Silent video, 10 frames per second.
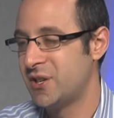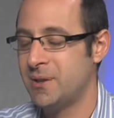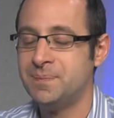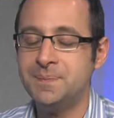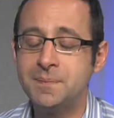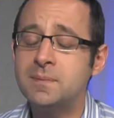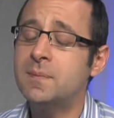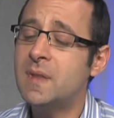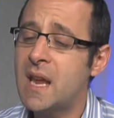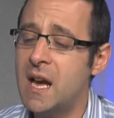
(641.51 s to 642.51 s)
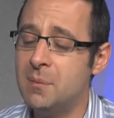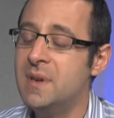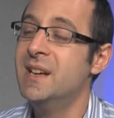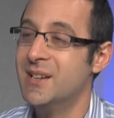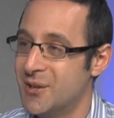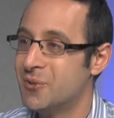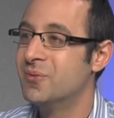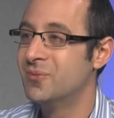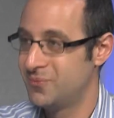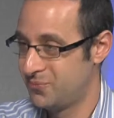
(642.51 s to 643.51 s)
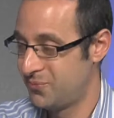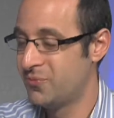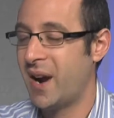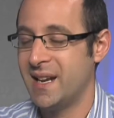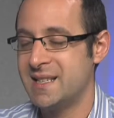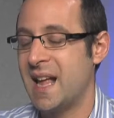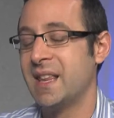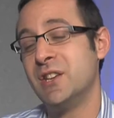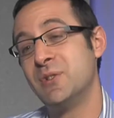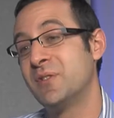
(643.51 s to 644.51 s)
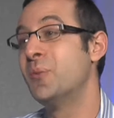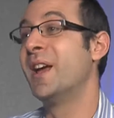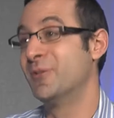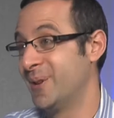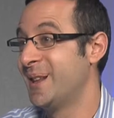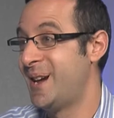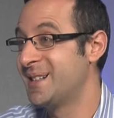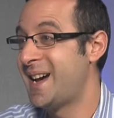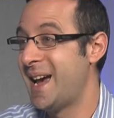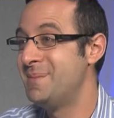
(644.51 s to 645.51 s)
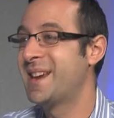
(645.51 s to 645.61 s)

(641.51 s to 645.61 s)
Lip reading: Okay, all right. So it's not the same person being followed. Right, exactly, because you have to wait a really long time to